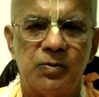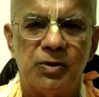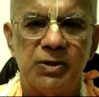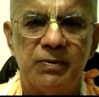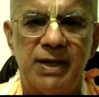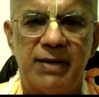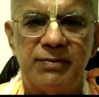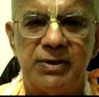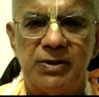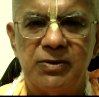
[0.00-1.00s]
What do we have
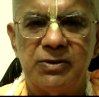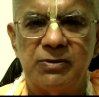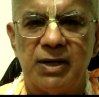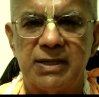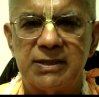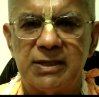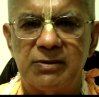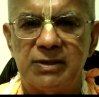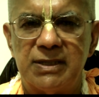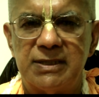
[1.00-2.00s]
to do to
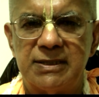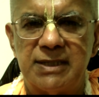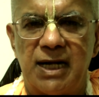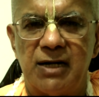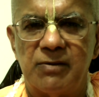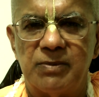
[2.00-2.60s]
execute this desire of